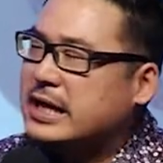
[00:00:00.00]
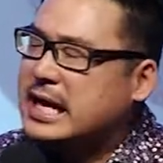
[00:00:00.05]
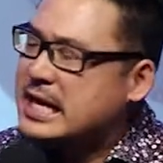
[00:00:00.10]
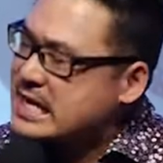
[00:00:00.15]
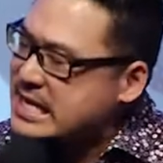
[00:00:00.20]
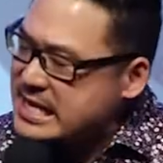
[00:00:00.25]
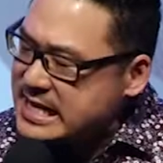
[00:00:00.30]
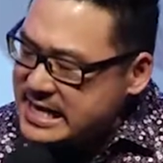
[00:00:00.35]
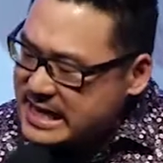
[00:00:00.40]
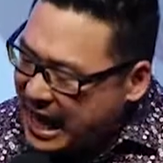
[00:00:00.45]

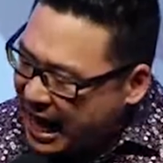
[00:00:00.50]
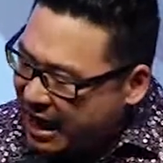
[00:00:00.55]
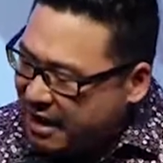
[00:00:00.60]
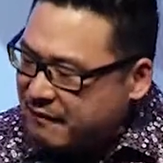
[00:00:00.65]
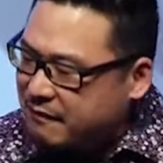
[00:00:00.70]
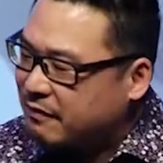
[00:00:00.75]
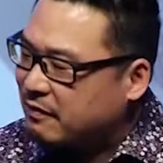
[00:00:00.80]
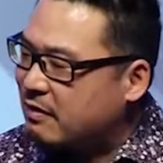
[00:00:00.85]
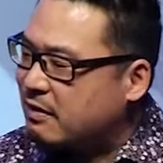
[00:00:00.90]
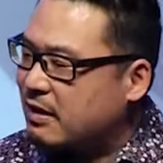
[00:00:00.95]
he
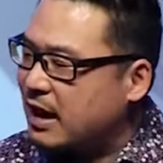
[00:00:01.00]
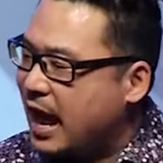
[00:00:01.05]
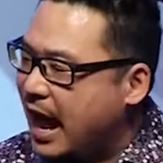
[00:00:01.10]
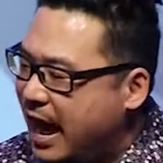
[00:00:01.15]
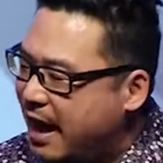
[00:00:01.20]
never,